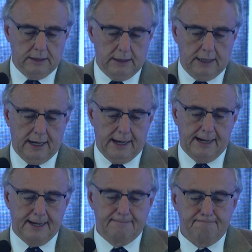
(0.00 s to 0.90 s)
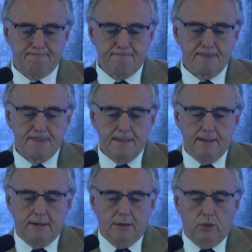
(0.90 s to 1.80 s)
And
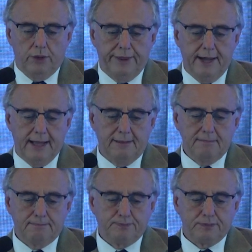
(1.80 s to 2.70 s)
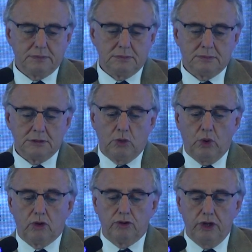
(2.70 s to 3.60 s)
with that,
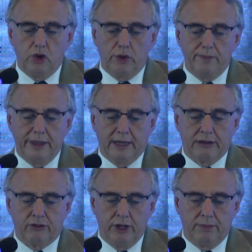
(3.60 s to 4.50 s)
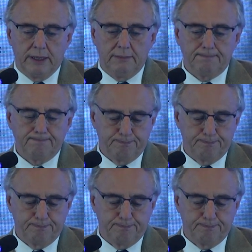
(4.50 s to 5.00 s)
we continue with medical treatment.